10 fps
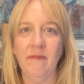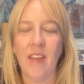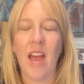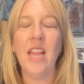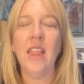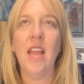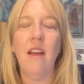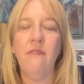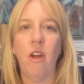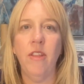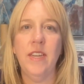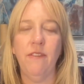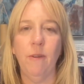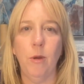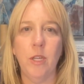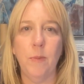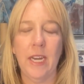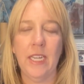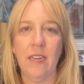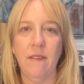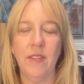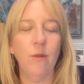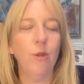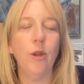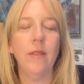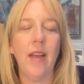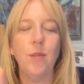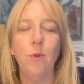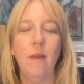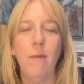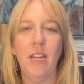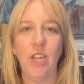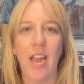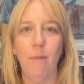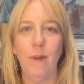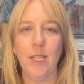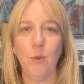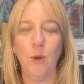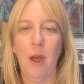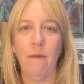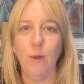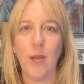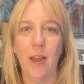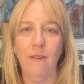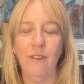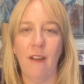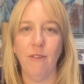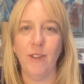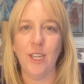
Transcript: I love all the different perspectives. That's when the magic happens, when you have those kind of conversations.